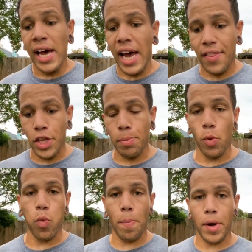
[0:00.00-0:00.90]
and then you'll be
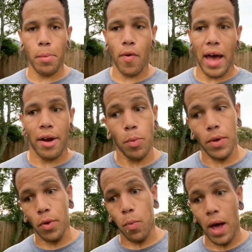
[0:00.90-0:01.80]
whipping them around. And
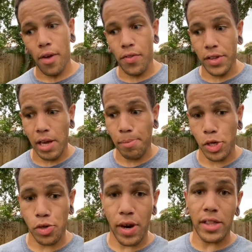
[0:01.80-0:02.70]
when the weather and the temperature
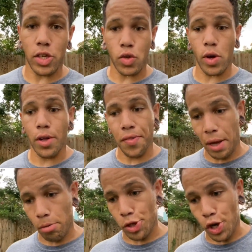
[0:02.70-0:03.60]
is right in the soil, they
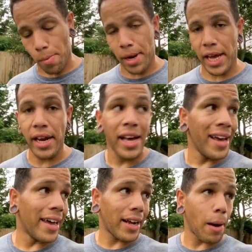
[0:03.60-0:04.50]
will germinate.
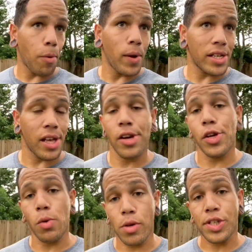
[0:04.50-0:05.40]
And a couple weeks later,
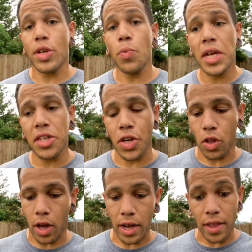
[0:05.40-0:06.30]
you will see weeds in your
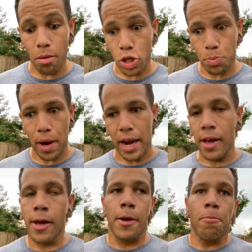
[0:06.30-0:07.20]
lawn and they will spread.
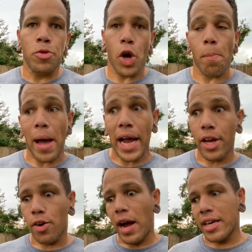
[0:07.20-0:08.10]
So bag
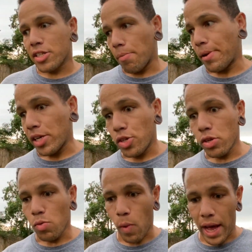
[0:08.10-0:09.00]
your grass clippings
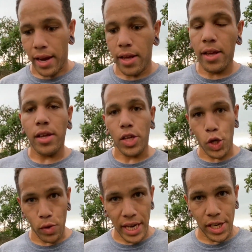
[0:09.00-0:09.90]
when
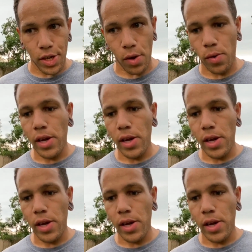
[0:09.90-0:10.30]
you need to.